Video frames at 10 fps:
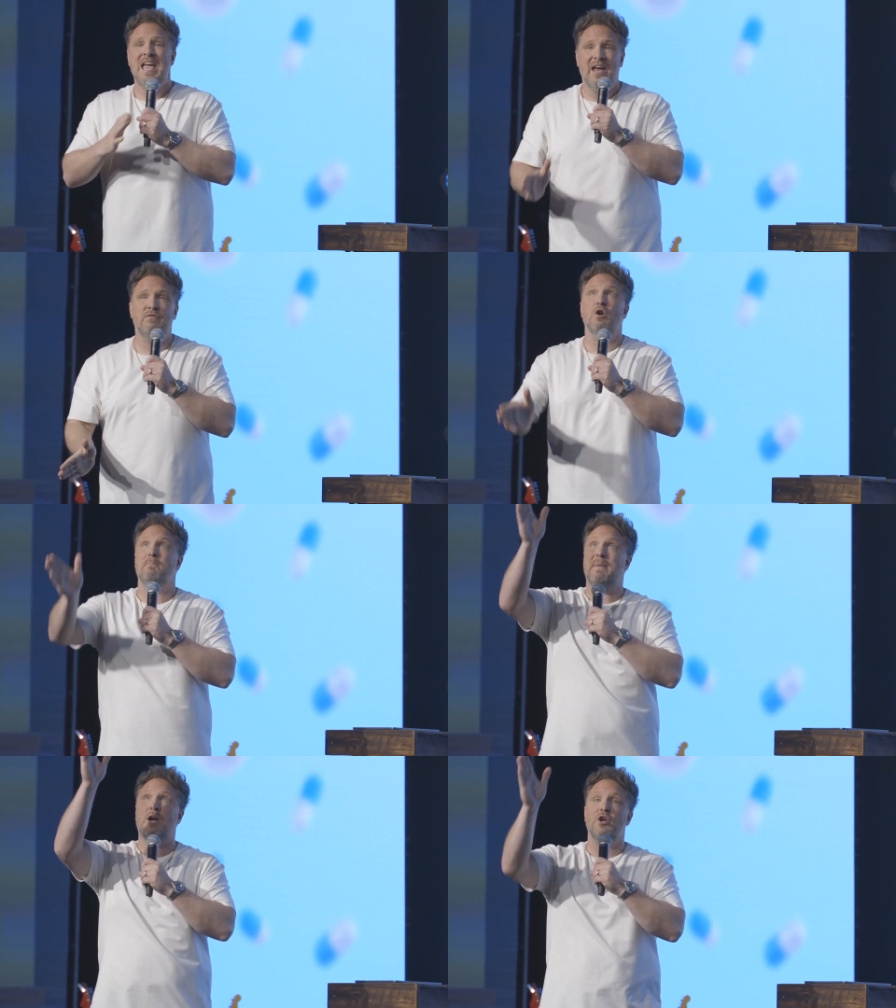If your
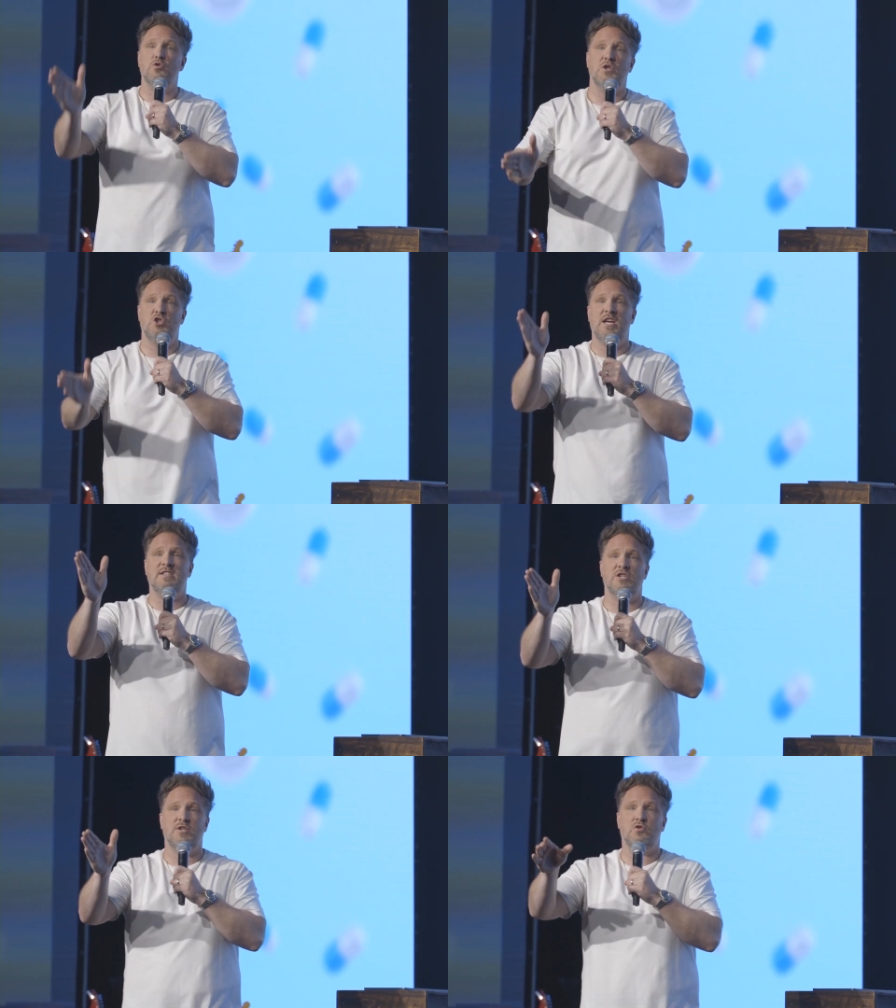marriage with
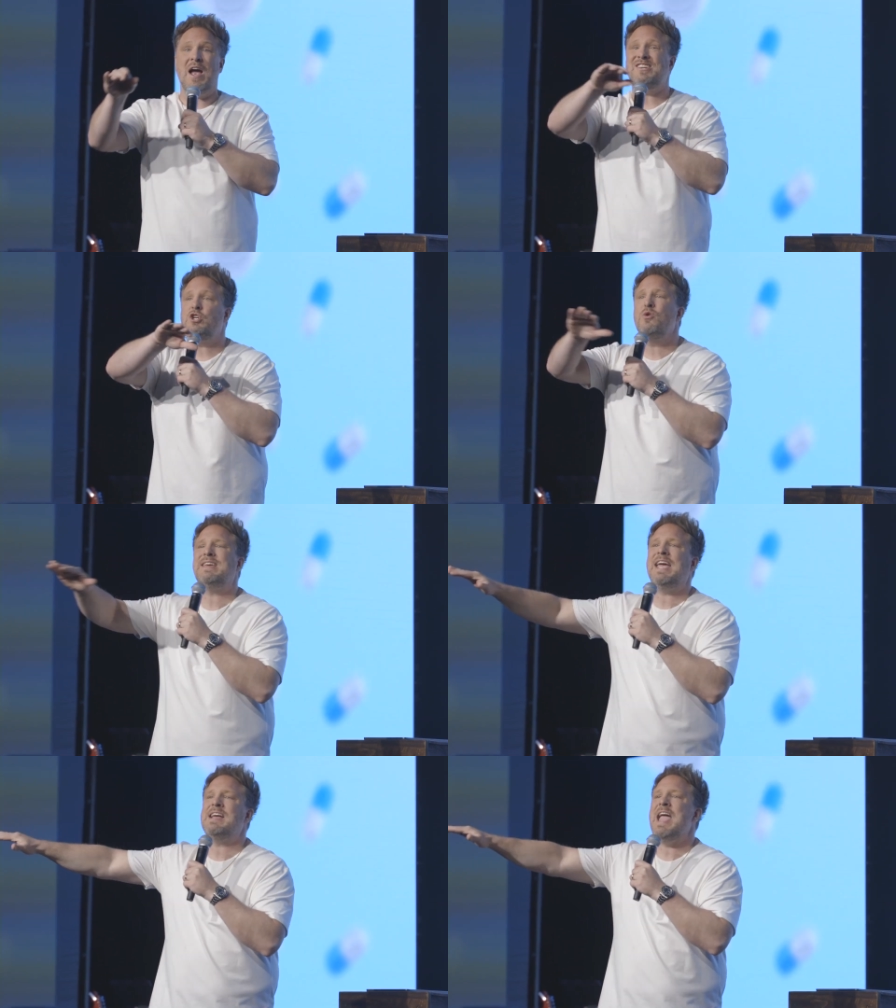Jesus is right, you
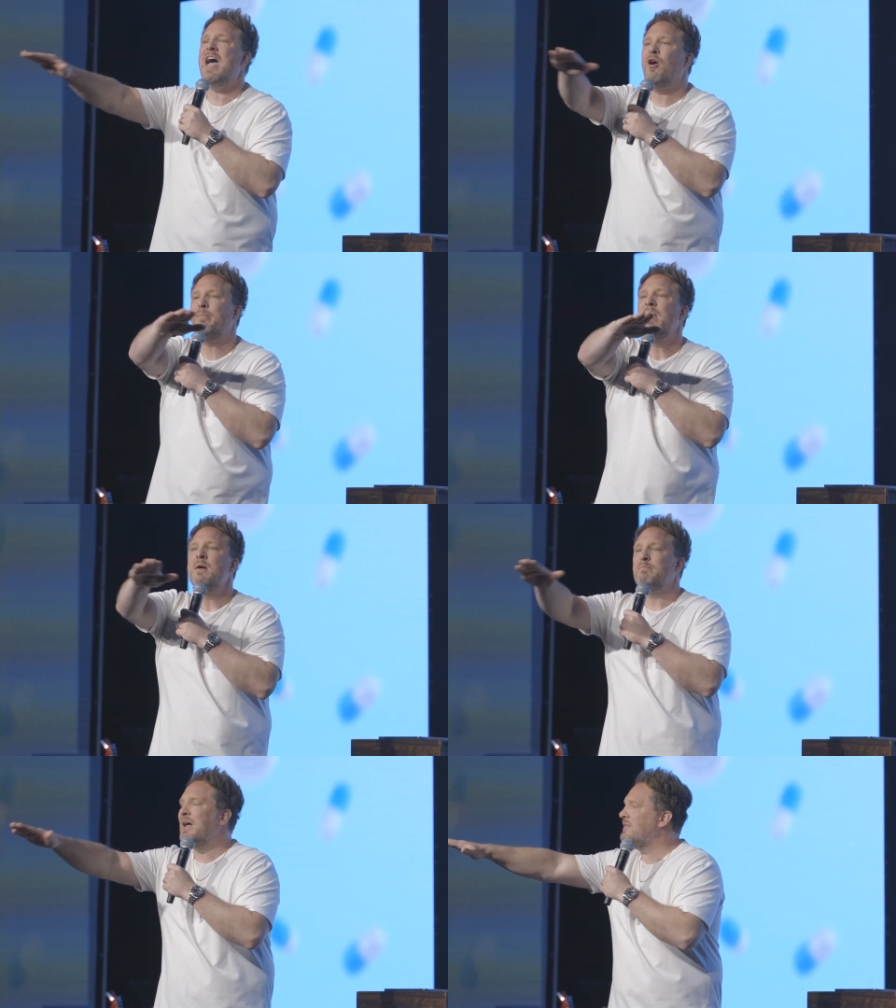can't help
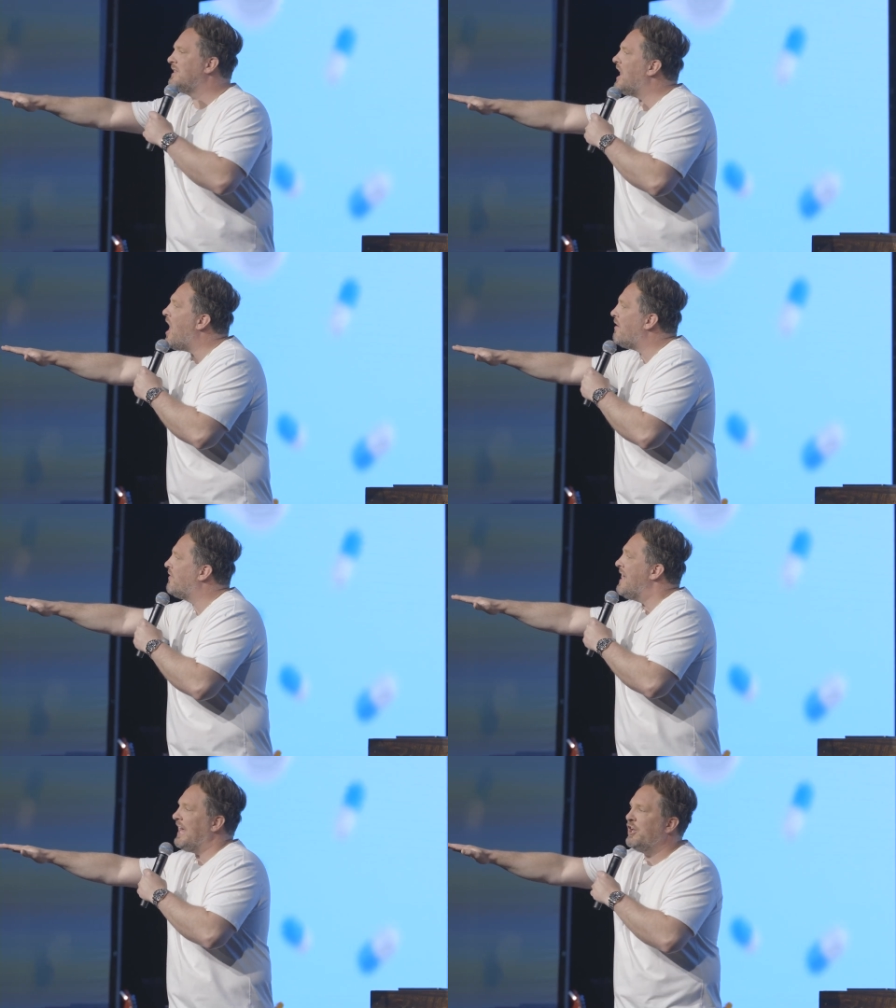but love
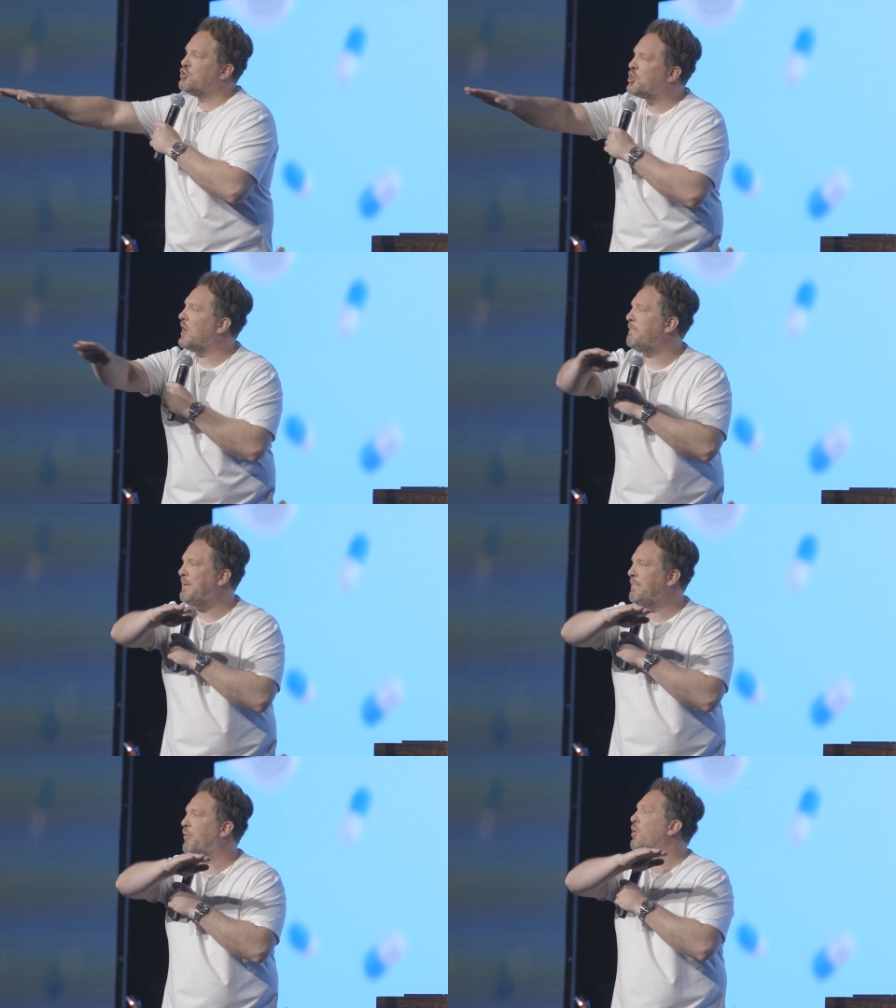and treat
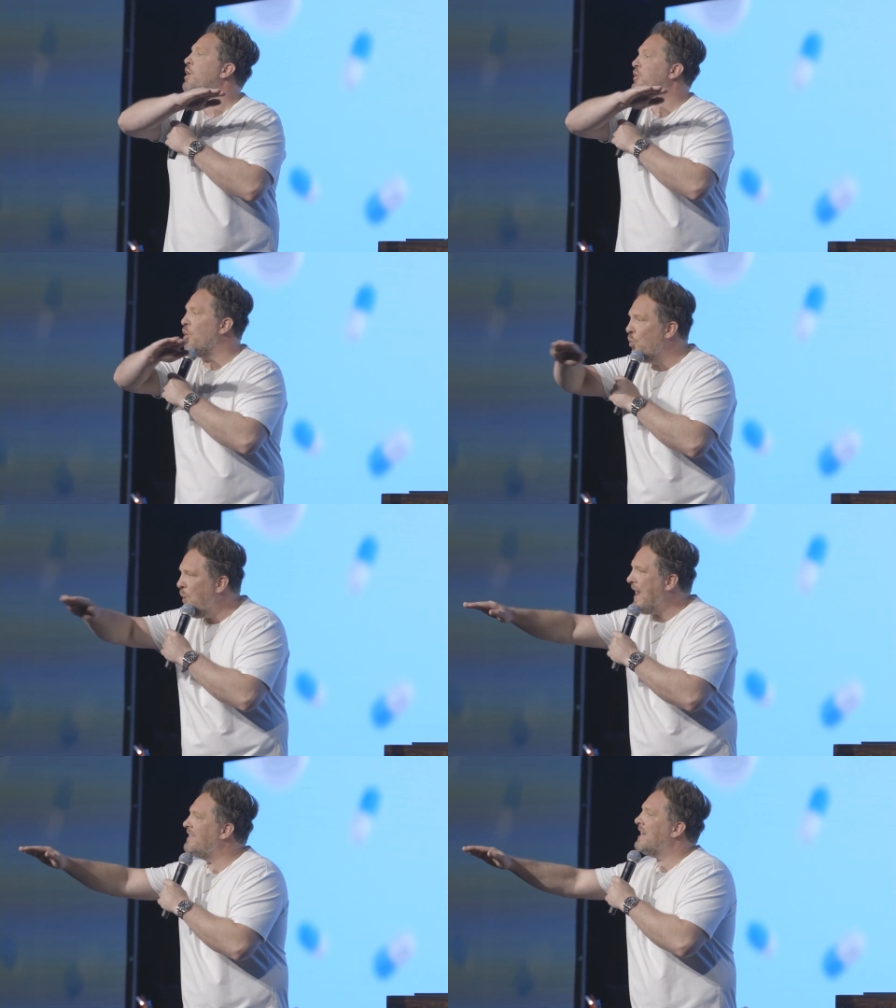people the
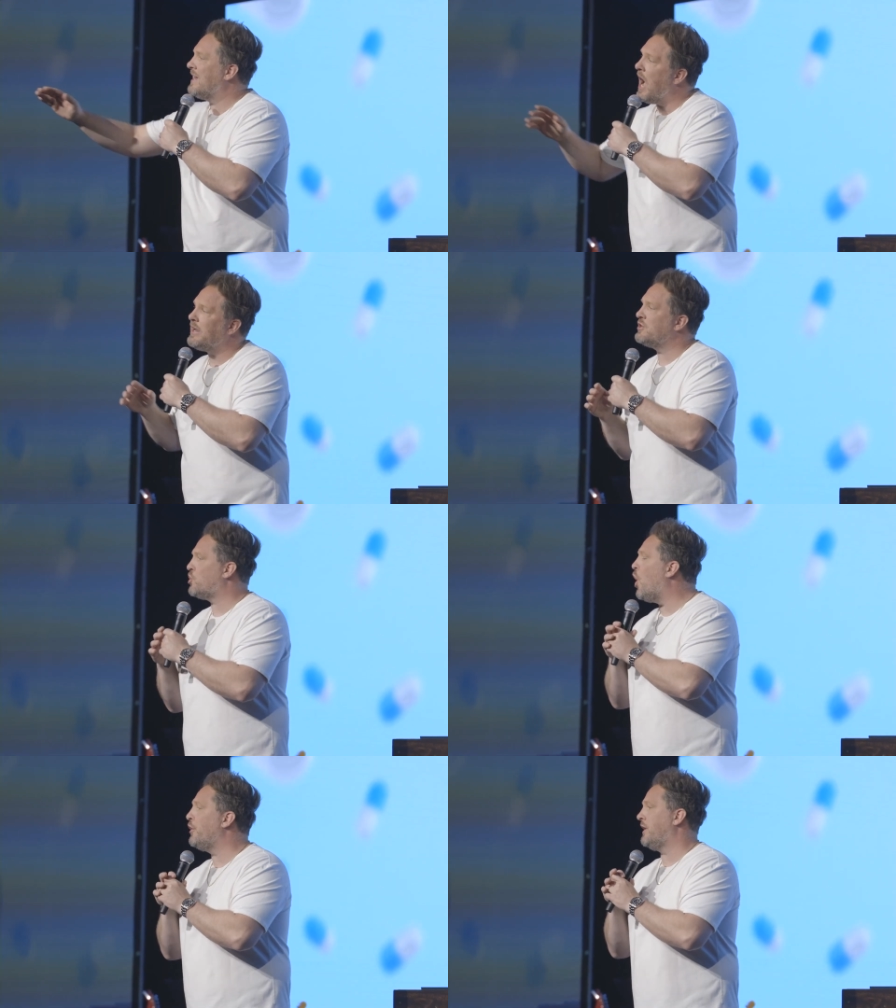way that God has
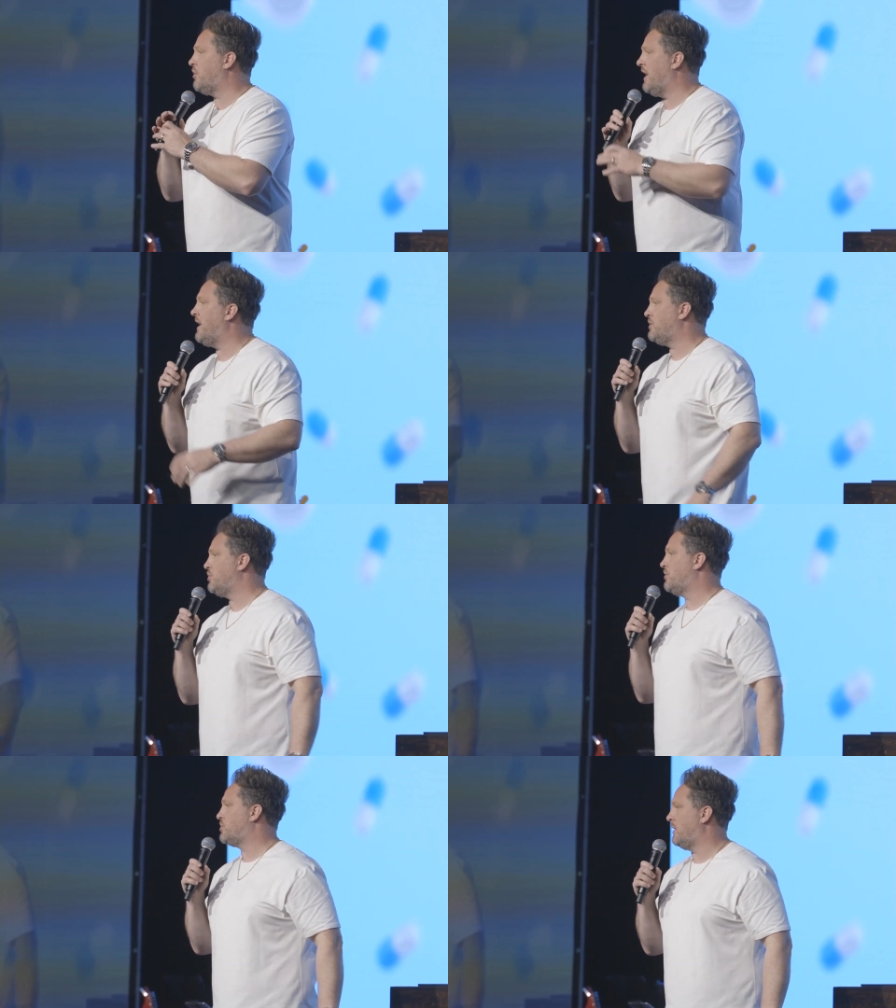called and created you
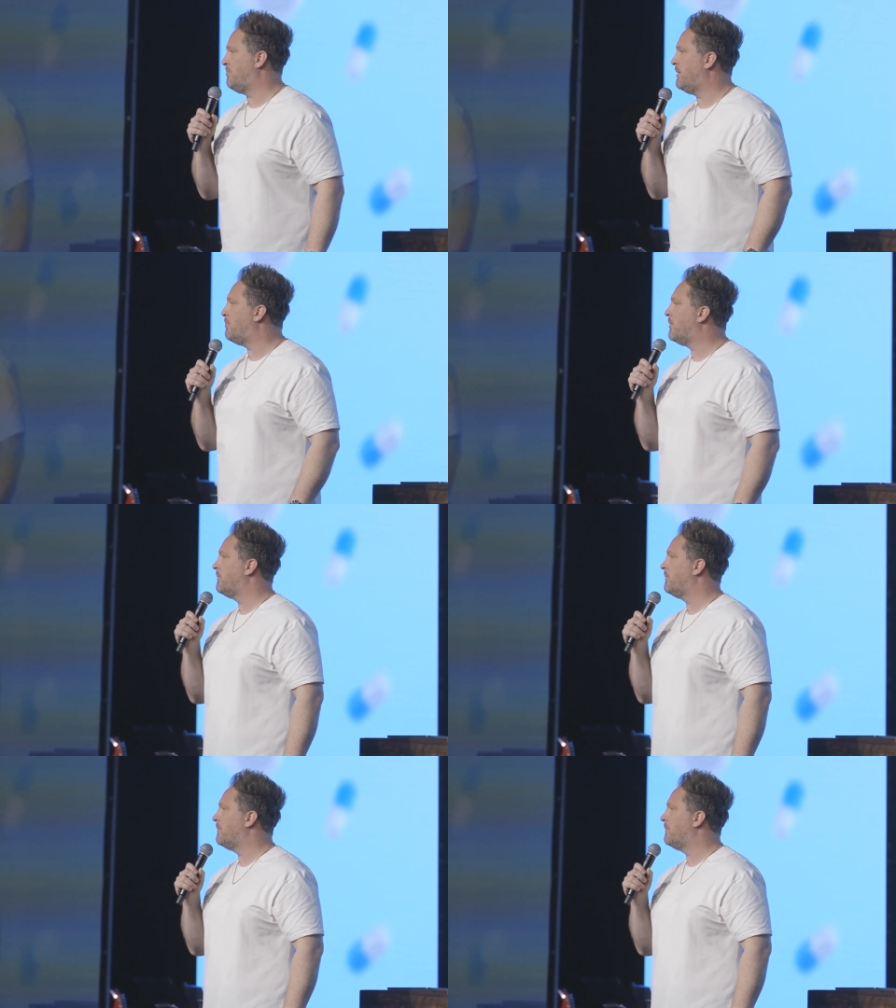to treat people.